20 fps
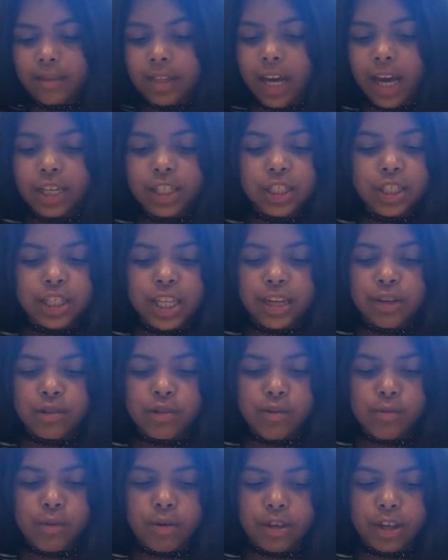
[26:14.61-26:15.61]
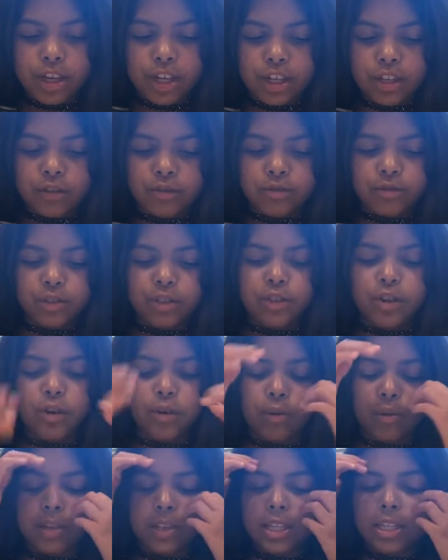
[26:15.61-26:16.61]
I just think that they're really cute.
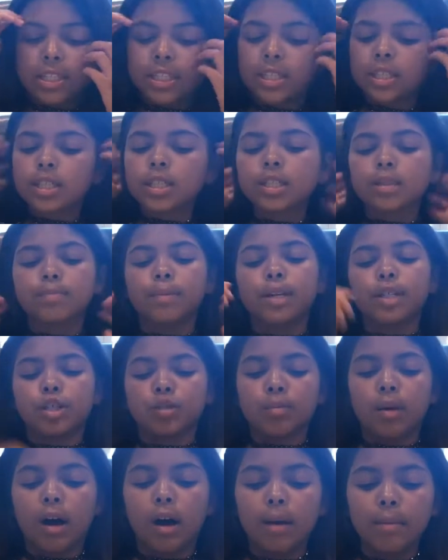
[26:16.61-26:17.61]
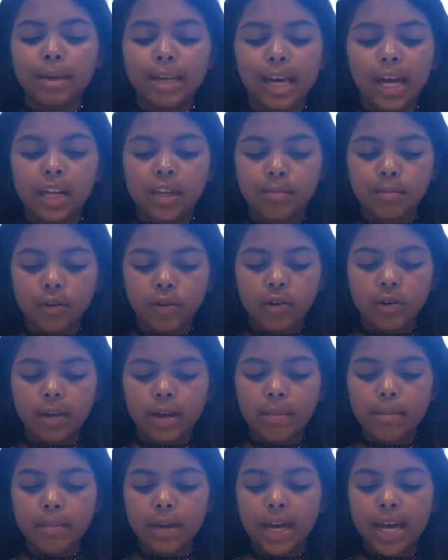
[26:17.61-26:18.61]
So this is SpongeBob. He has a blue clip
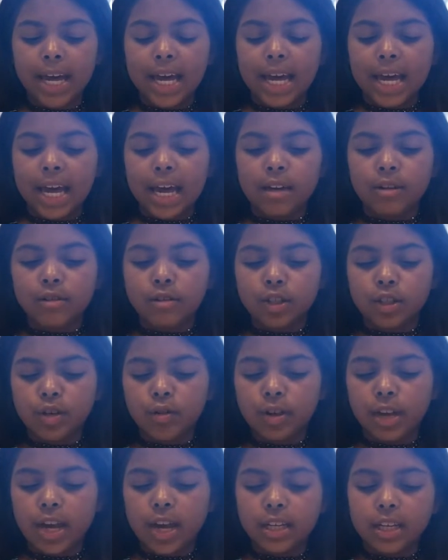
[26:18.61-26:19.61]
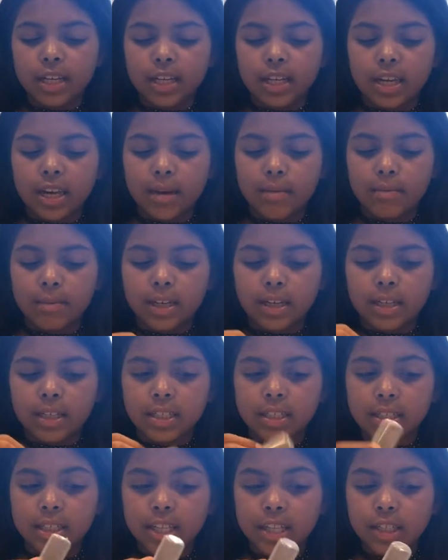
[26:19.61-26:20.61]
and there's no candy in him because
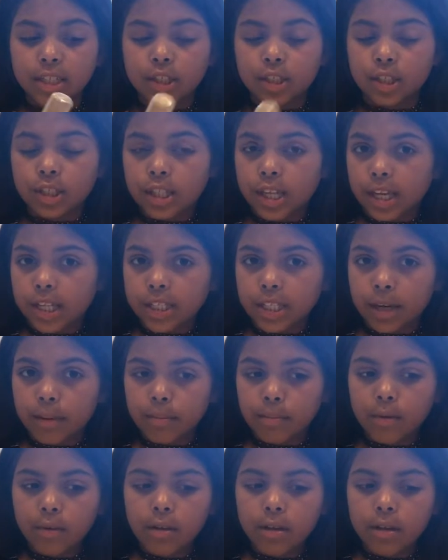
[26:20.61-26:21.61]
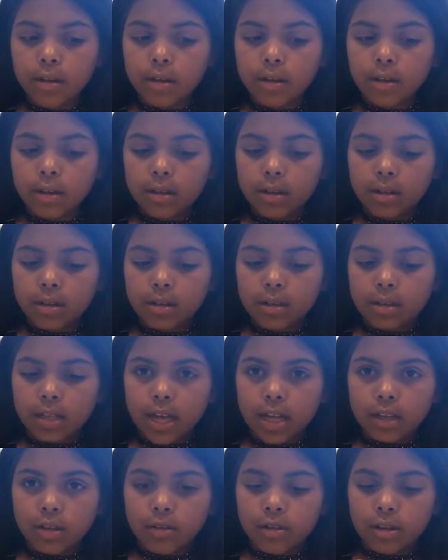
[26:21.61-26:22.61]
this is just an example
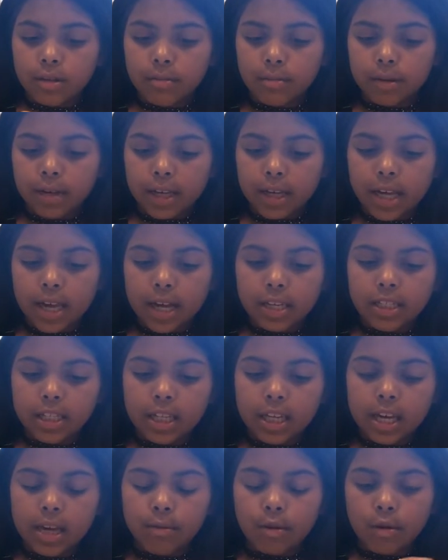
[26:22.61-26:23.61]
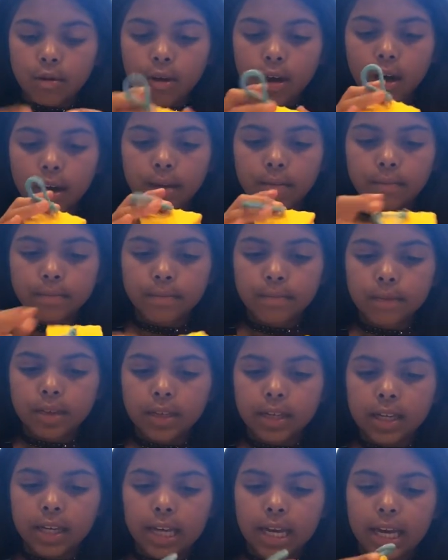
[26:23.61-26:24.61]
that you can put candy in him or not.
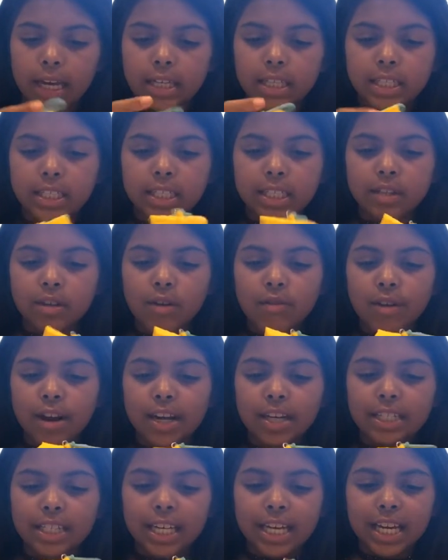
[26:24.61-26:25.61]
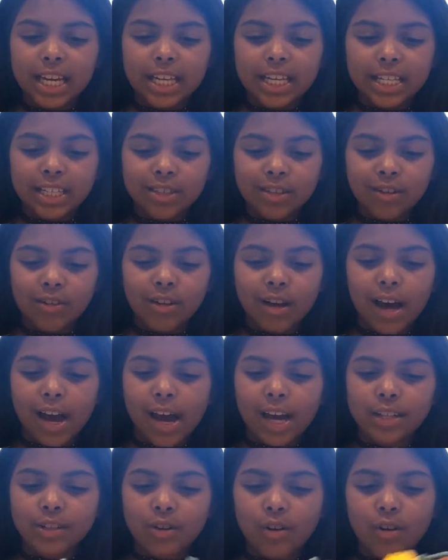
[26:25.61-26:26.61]
And he's slow rising and his little
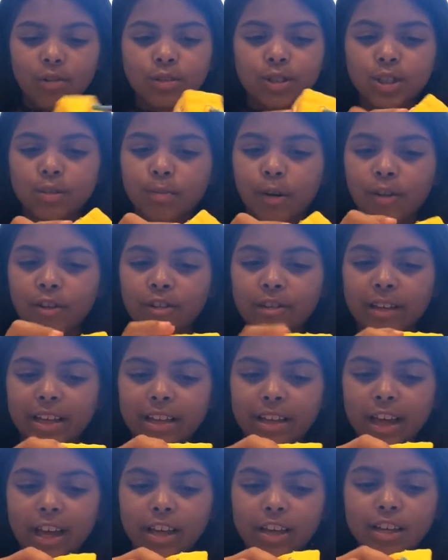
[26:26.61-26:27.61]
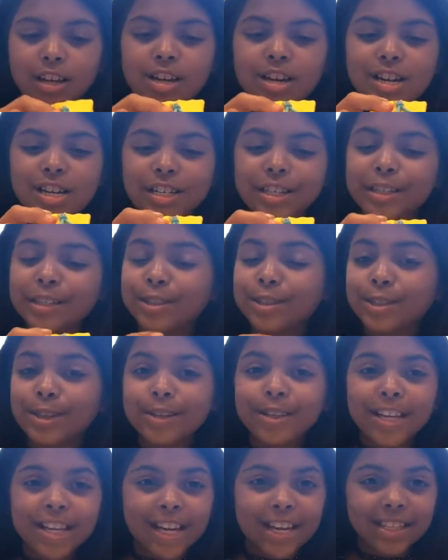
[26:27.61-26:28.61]
eyes are all sparkly like he's
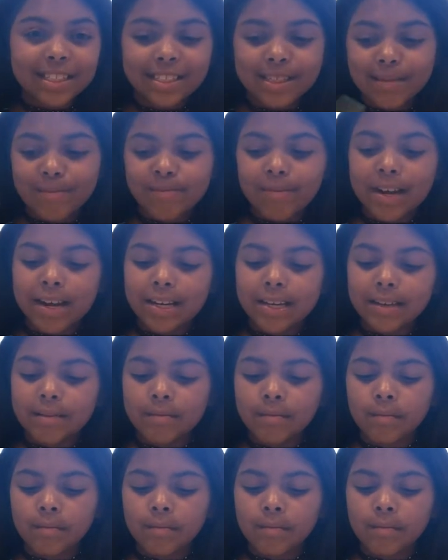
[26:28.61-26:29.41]
looking at somebody.